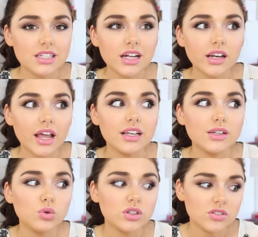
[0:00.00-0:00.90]
done and
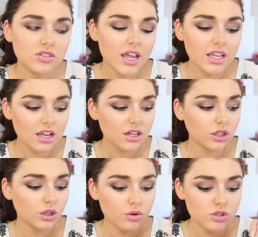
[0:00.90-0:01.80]
they were taking
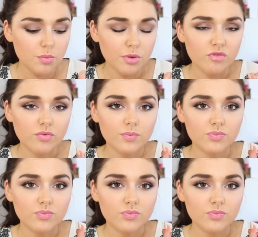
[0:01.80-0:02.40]
close up of